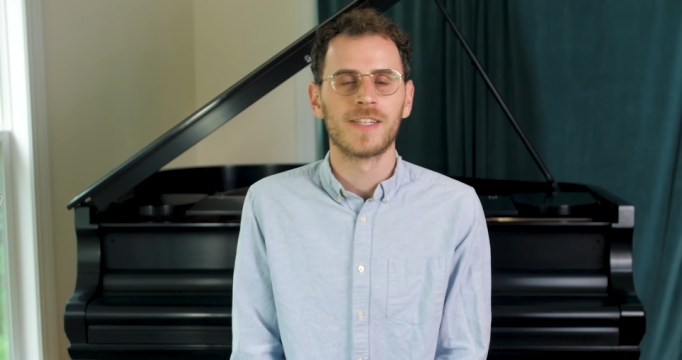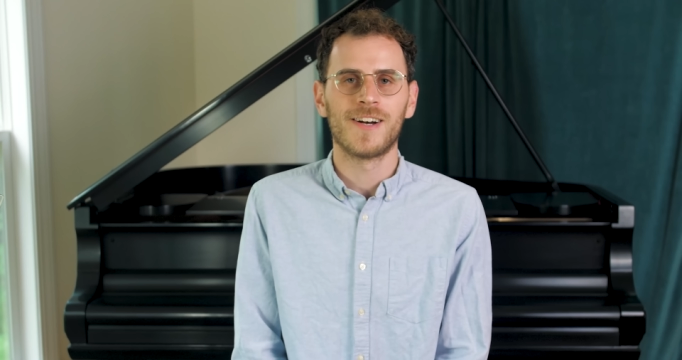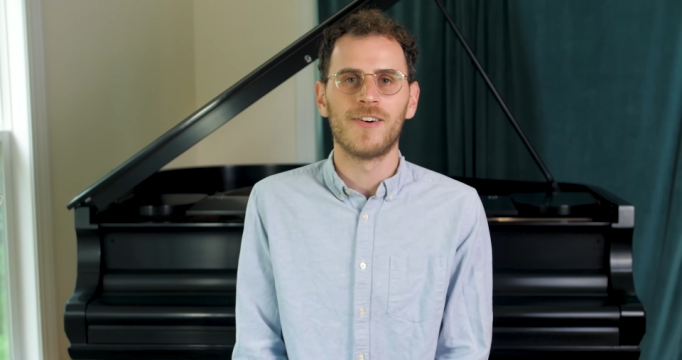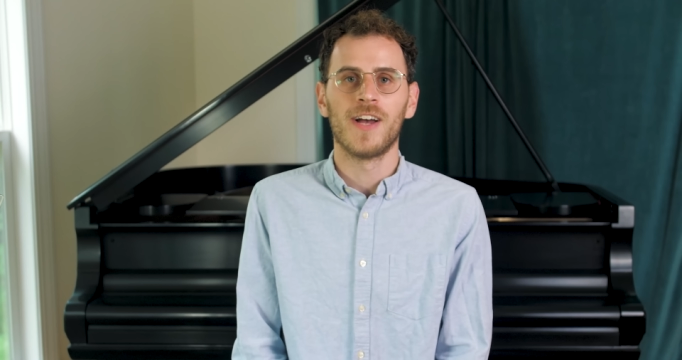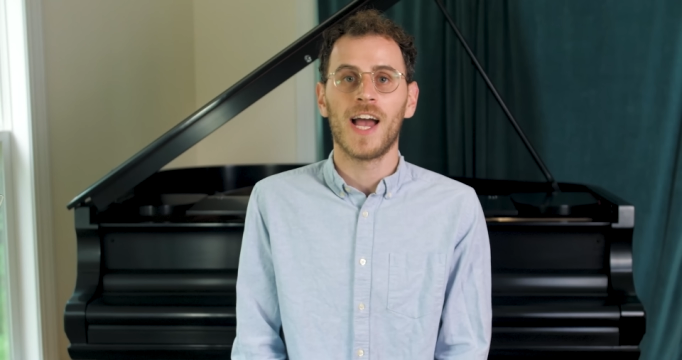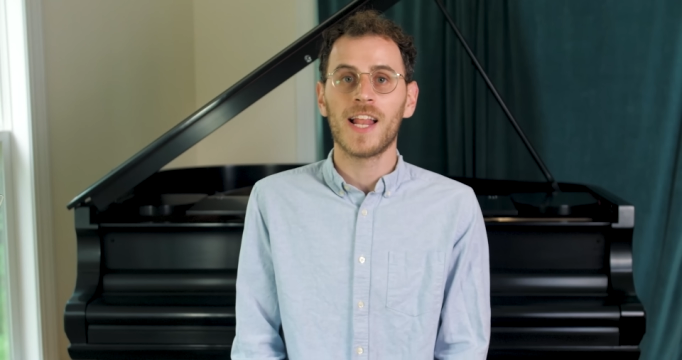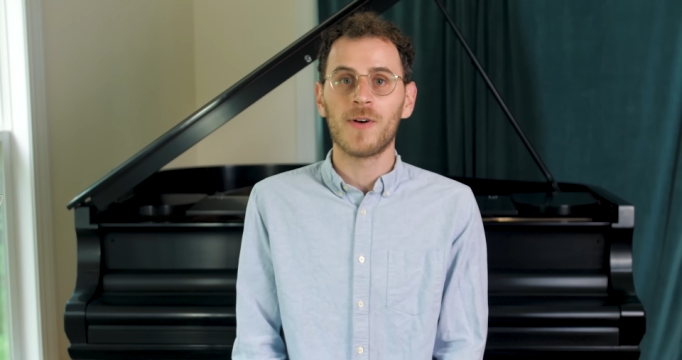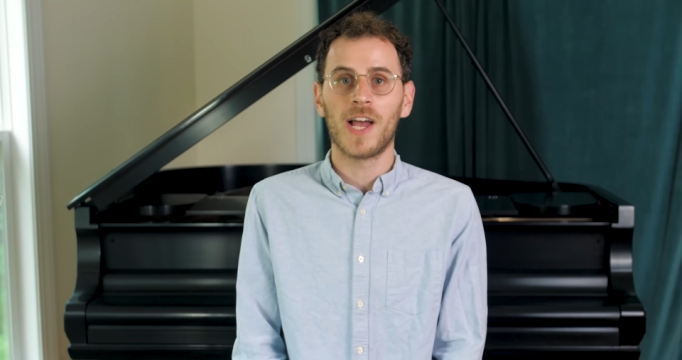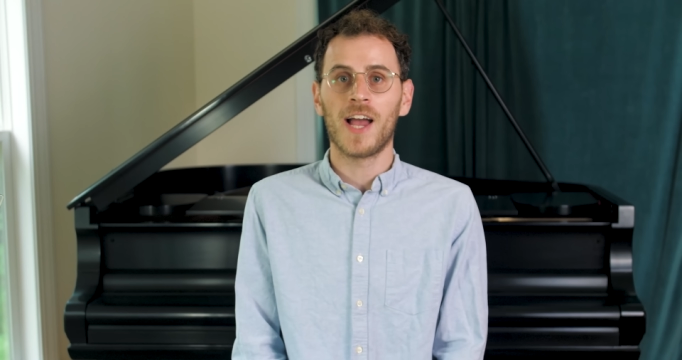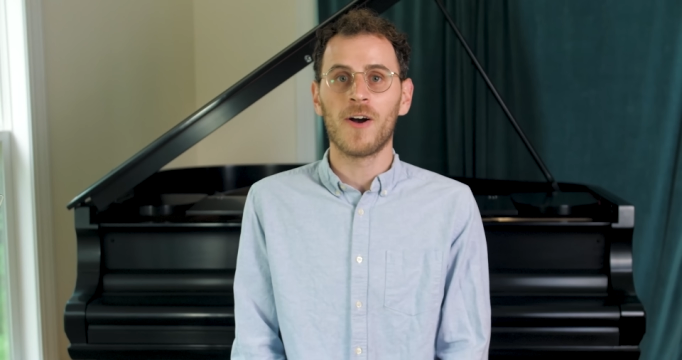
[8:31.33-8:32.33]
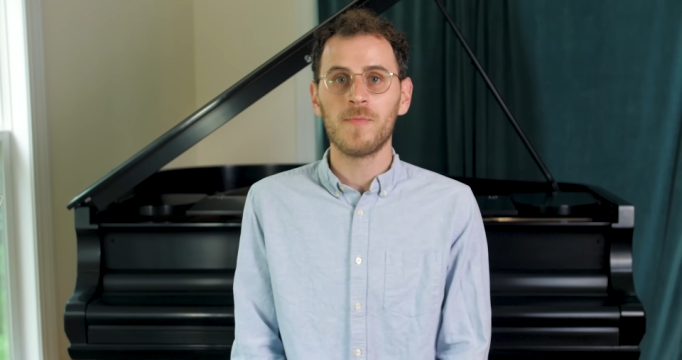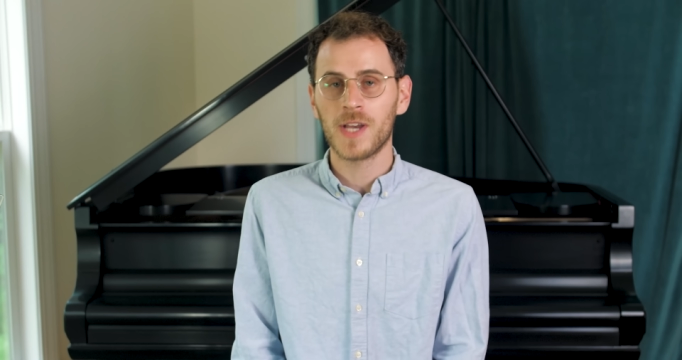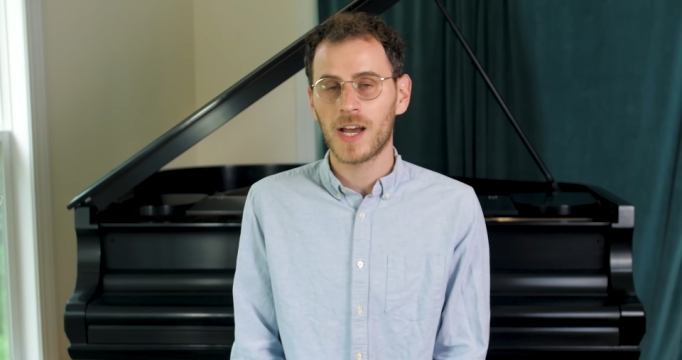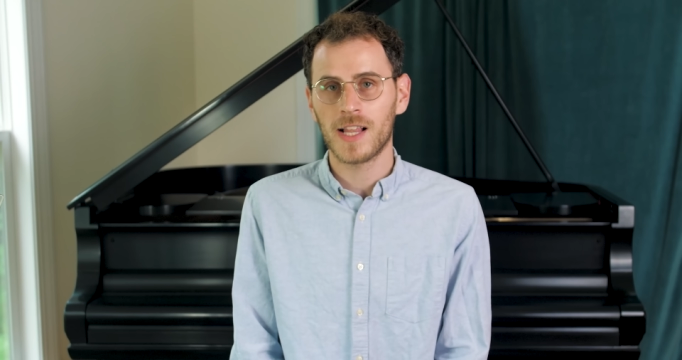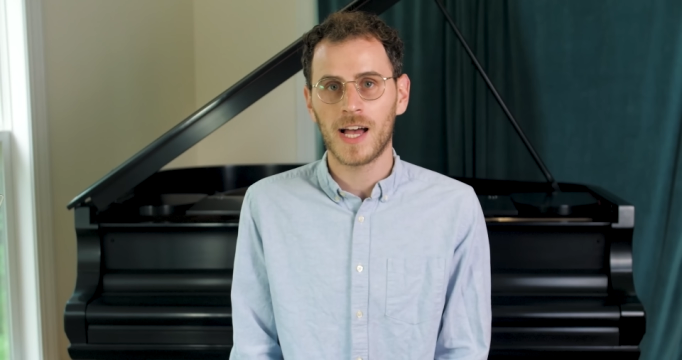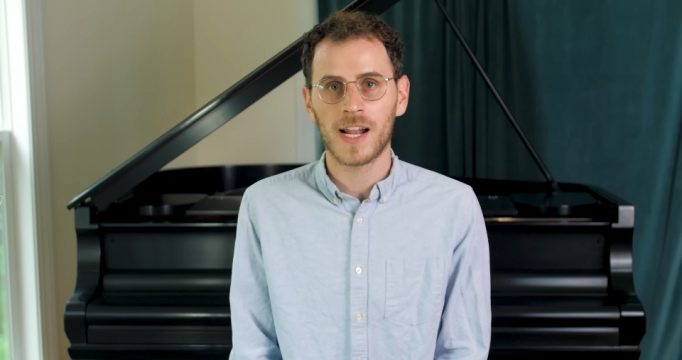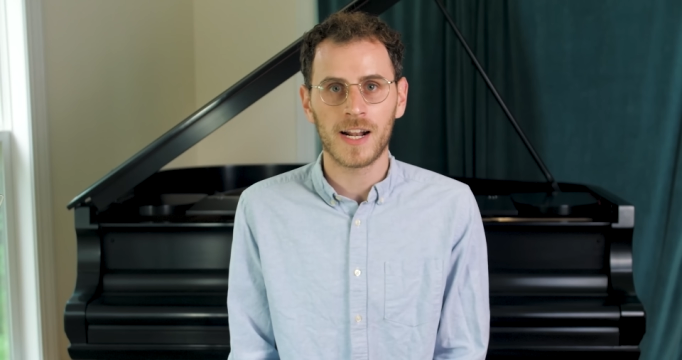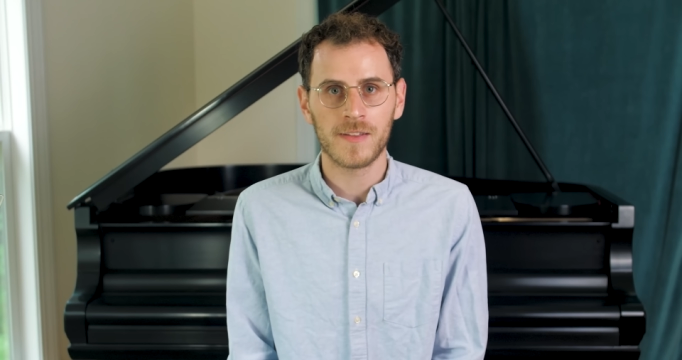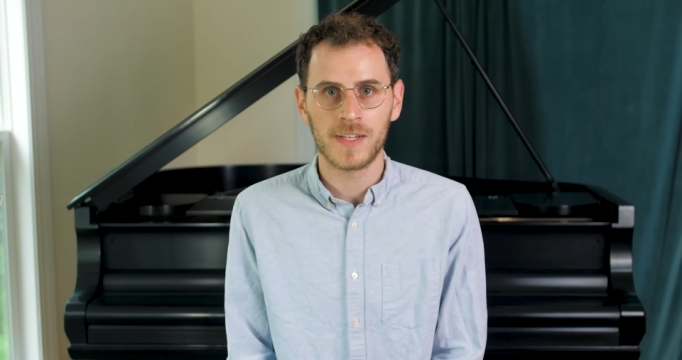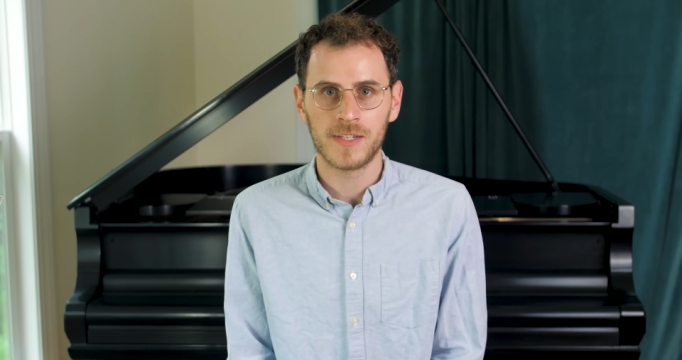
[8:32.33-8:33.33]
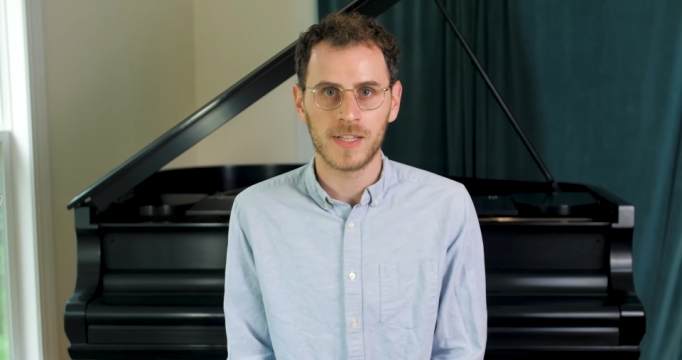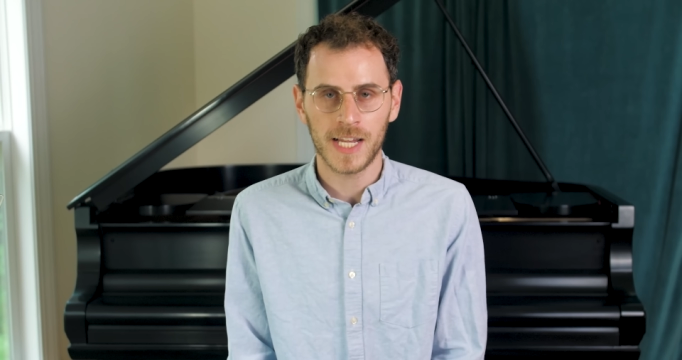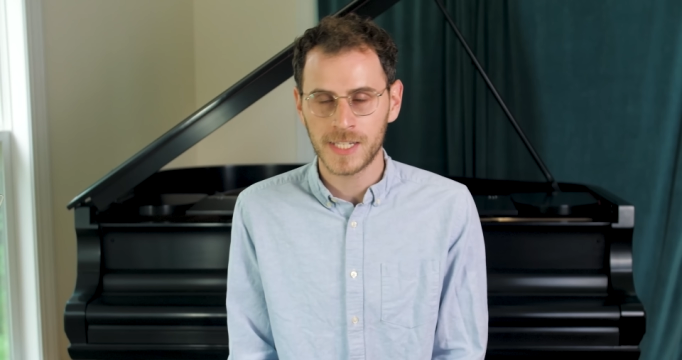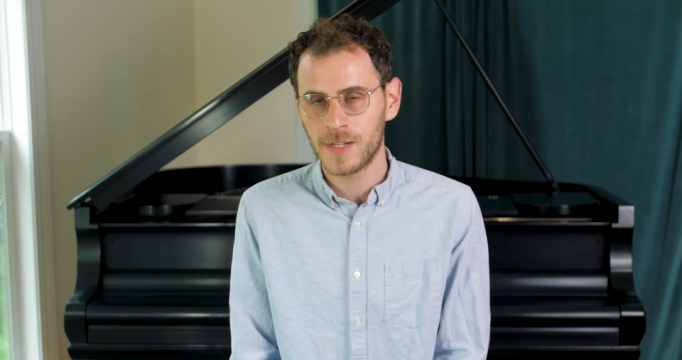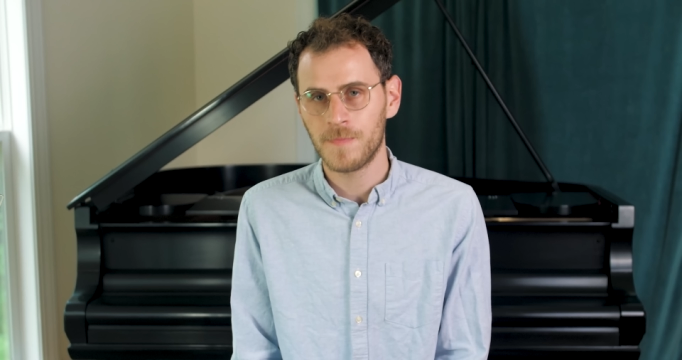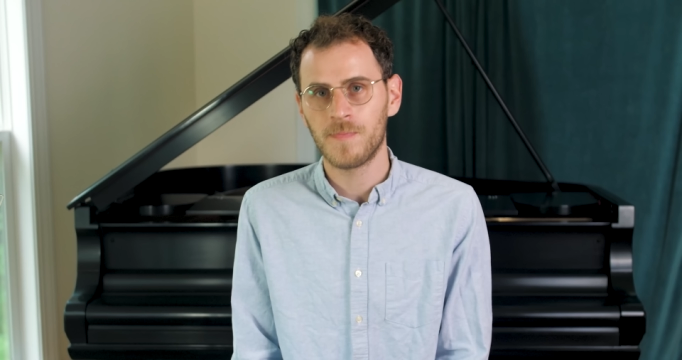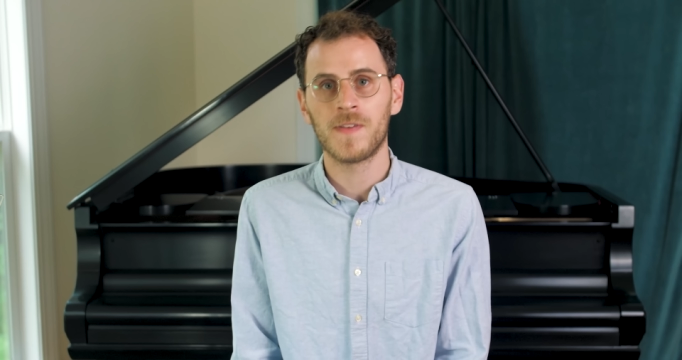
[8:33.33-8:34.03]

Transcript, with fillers: So anyway, I hope you got a lot out of this lesson.